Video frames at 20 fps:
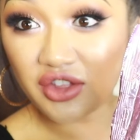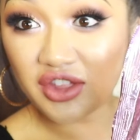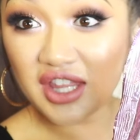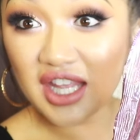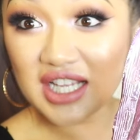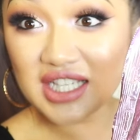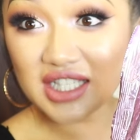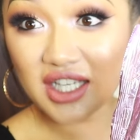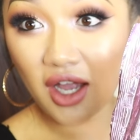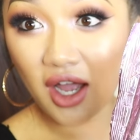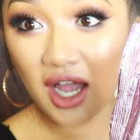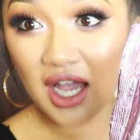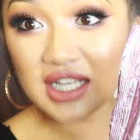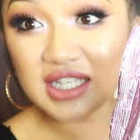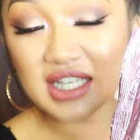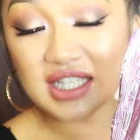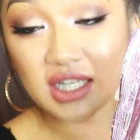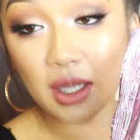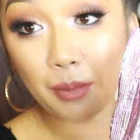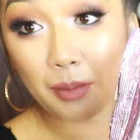This,
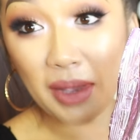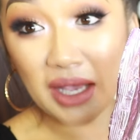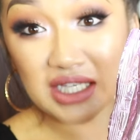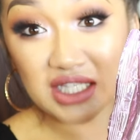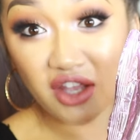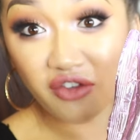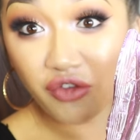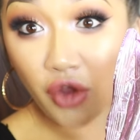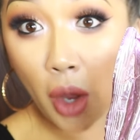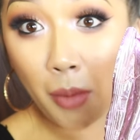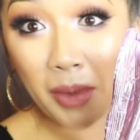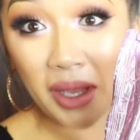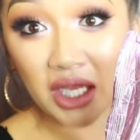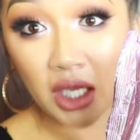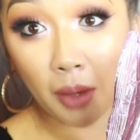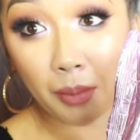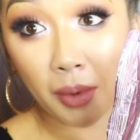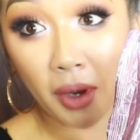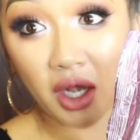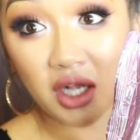guys, is amazing. If you're a
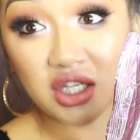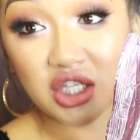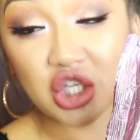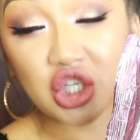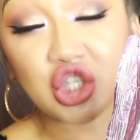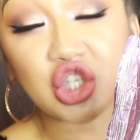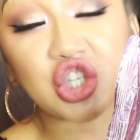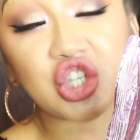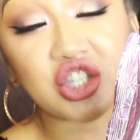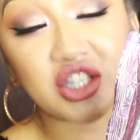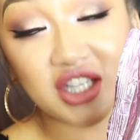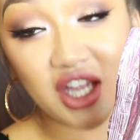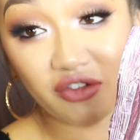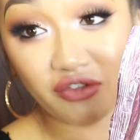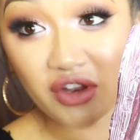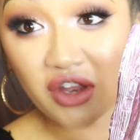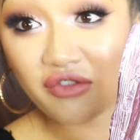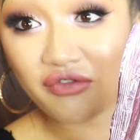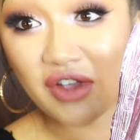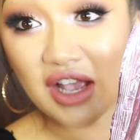makeup artist, you should
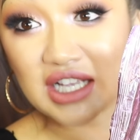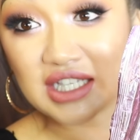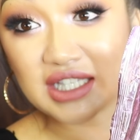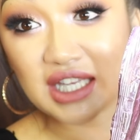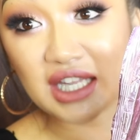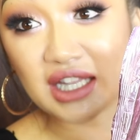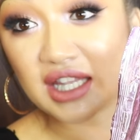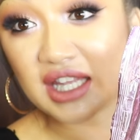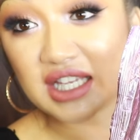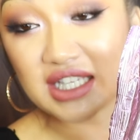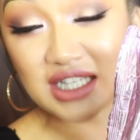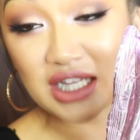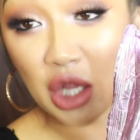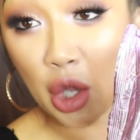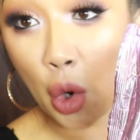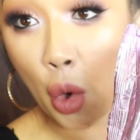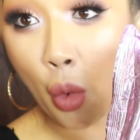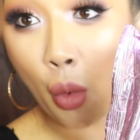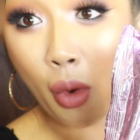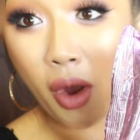definitely invest in these
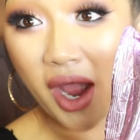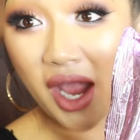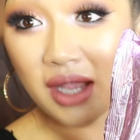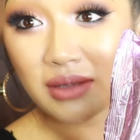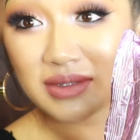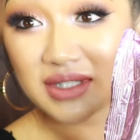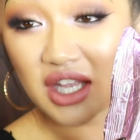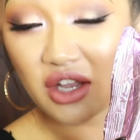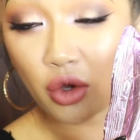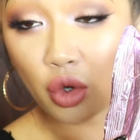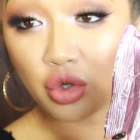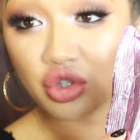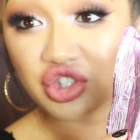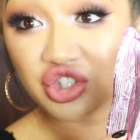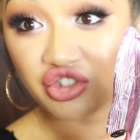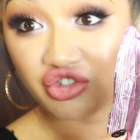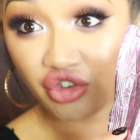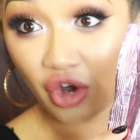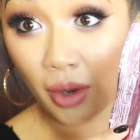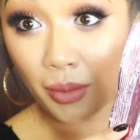little wipes. They're called
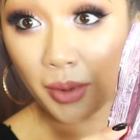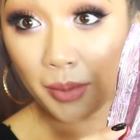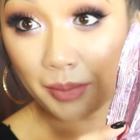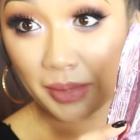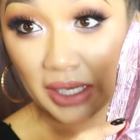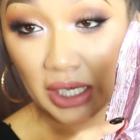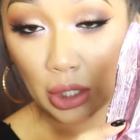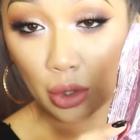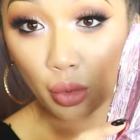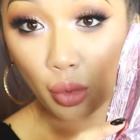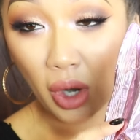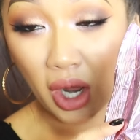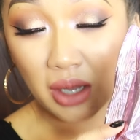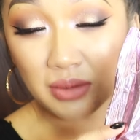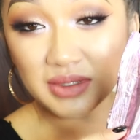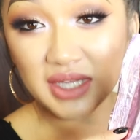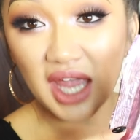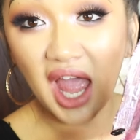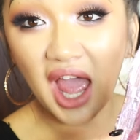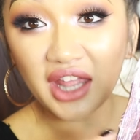scrub and peel
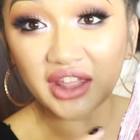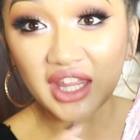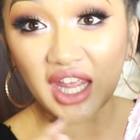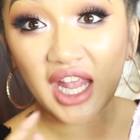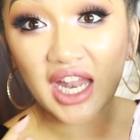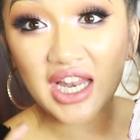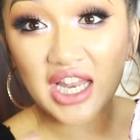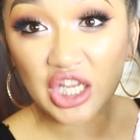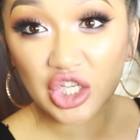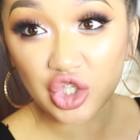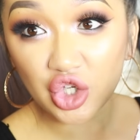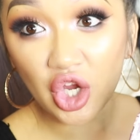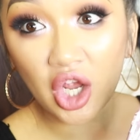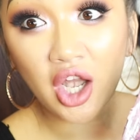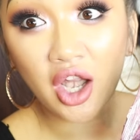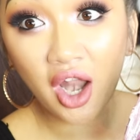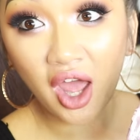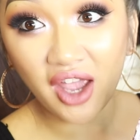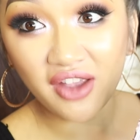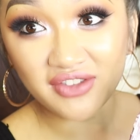wipes, and they're
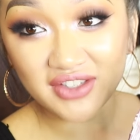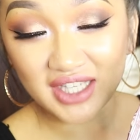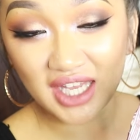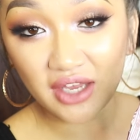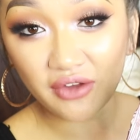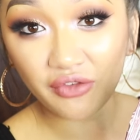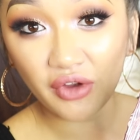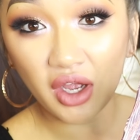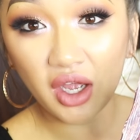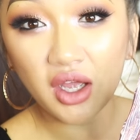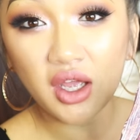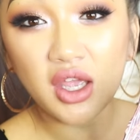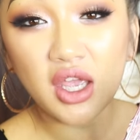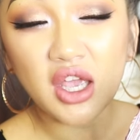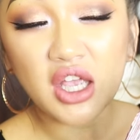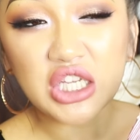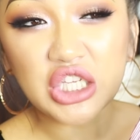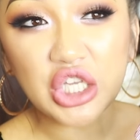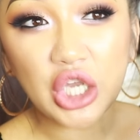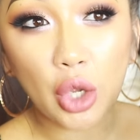literally a lifesaver.
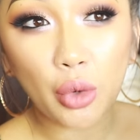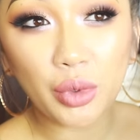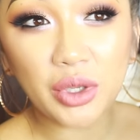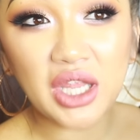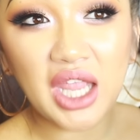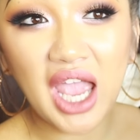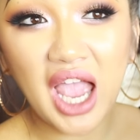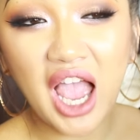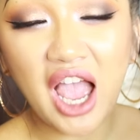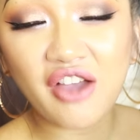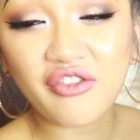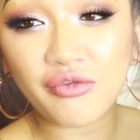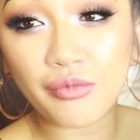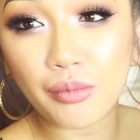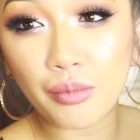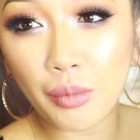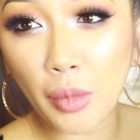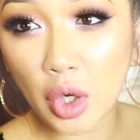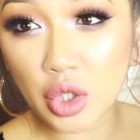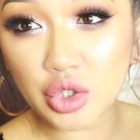You know when you have
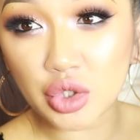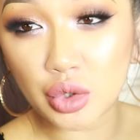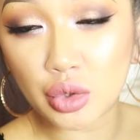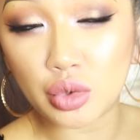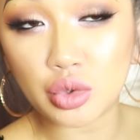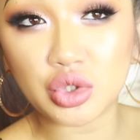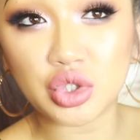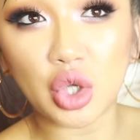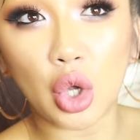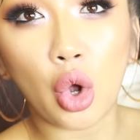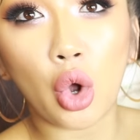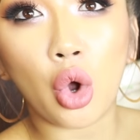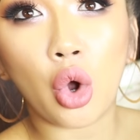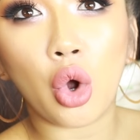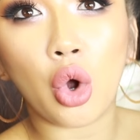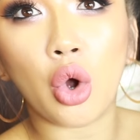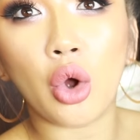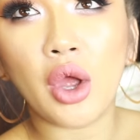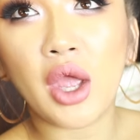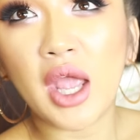models
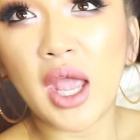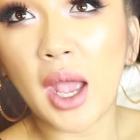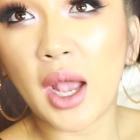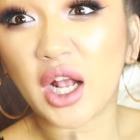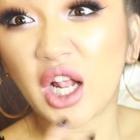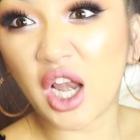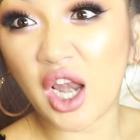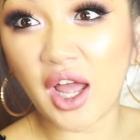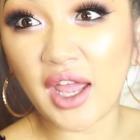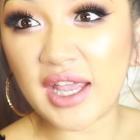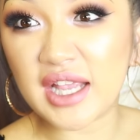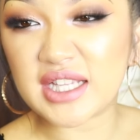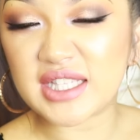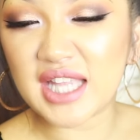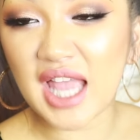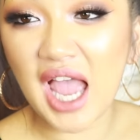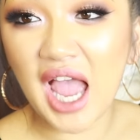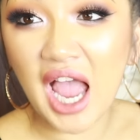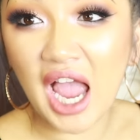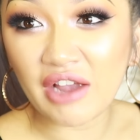or clients
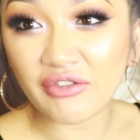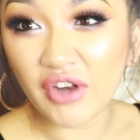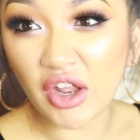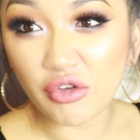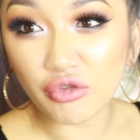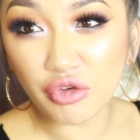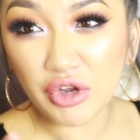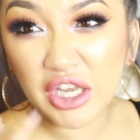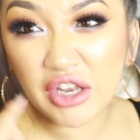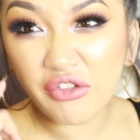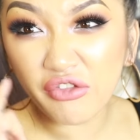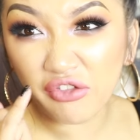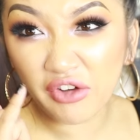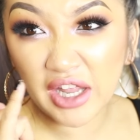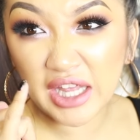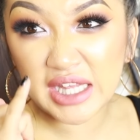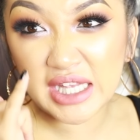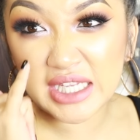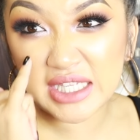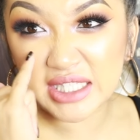that have like really
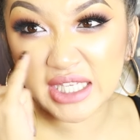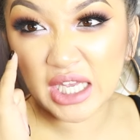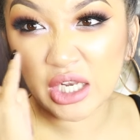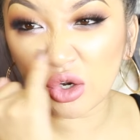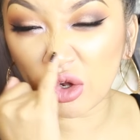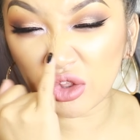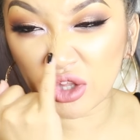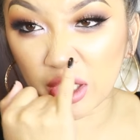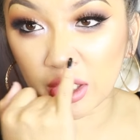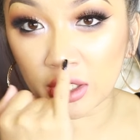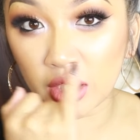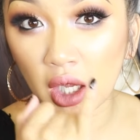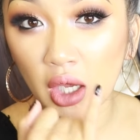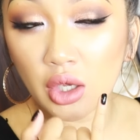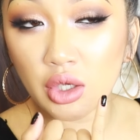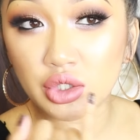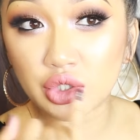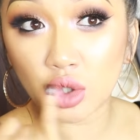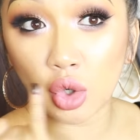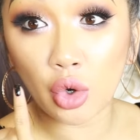flaky skin on their
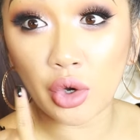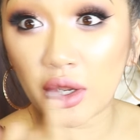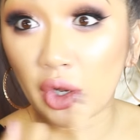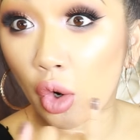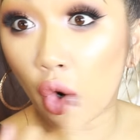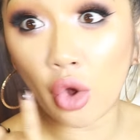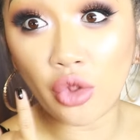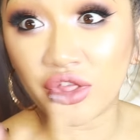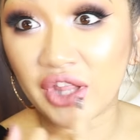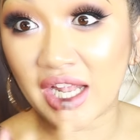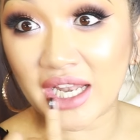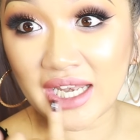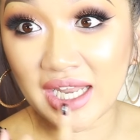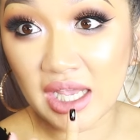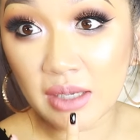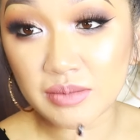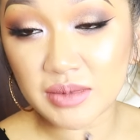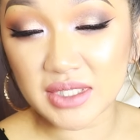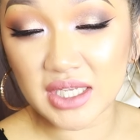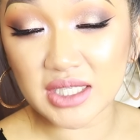nose or on their
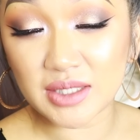lips